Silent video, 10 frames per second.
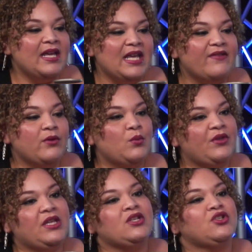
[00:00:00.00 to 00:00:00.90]
even
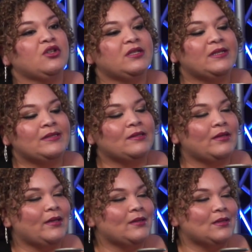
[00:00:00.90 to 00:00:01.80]
with insurance,
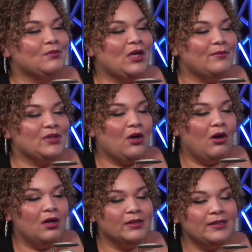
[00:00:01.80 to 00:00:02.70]
insulin can sometimes
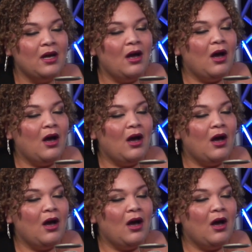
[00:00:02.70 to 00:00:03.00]
cost